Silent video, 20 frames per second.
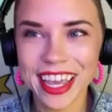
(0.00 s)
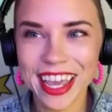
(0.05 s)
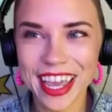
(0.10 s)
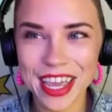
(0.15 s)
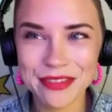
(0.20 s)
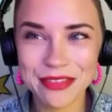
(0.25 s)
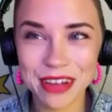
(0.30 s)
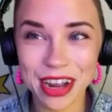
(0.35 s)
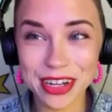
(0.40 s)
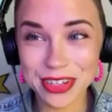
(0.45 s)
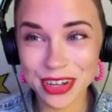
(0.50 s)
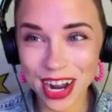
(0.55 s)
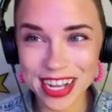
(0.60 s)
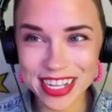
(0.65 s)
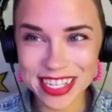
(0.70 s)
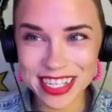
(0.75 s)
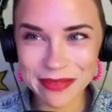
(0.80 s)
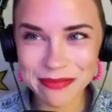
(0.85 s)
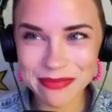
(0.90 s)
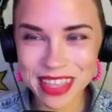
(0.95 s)
if I try
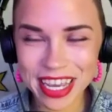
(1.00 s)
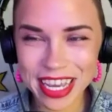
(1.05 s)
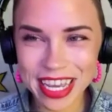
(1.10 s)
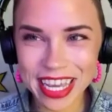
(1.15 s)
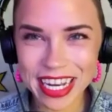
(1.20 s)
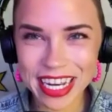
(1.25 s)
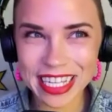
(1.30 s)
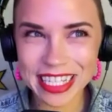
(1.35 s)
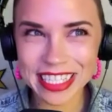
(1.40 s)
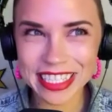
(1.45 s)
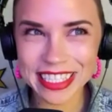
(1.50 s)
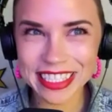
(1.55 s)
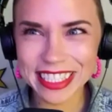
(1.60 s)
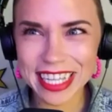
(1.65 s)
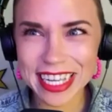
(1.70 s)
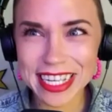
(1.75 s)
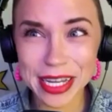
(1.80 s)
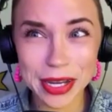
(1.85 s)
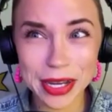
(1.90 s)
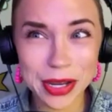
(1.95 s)
something and it
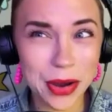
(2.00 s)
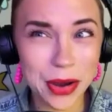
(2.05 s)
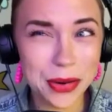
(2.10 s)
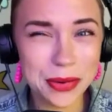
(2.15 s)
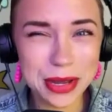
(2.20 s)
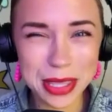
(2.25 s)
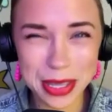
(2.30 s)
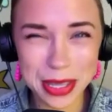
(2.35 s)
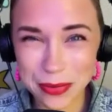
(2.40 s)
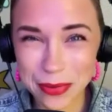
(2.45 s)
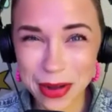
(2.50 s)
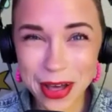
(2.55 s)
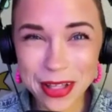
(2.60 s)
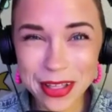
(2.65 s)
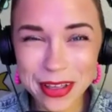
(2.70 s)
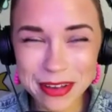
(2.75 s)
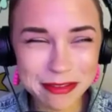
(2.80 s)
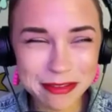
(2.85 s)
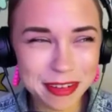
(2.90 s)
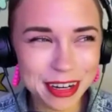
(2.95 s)
doesn't go really well
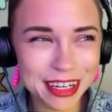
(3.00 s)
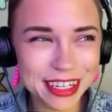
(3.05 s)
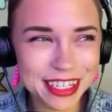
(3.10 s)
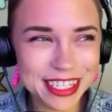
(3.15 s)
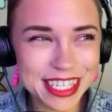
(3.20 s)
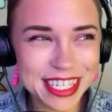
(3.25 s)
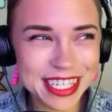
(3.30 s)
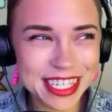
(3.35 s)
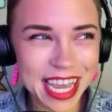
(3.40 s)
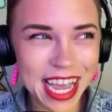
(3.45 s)
at first.